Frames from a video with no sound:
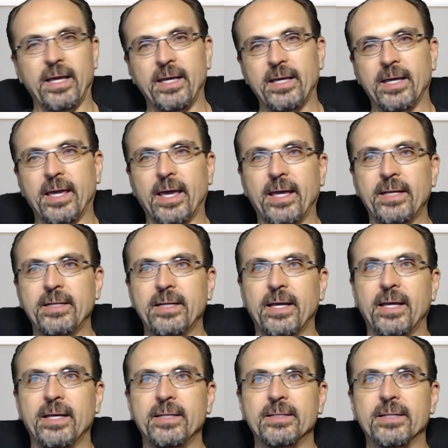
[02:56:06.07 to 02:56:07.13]
again,
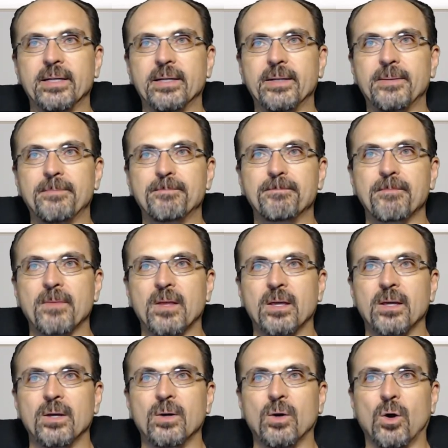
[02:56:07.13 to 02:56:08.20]
and
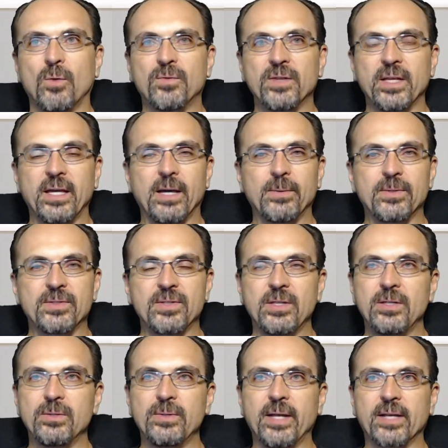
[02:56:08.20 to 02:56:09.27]
hopefully I will see you
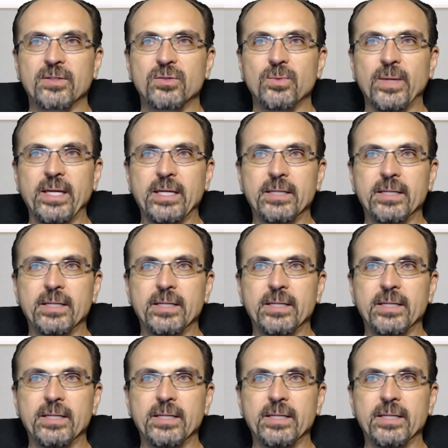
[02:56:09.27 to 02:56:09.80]
next week.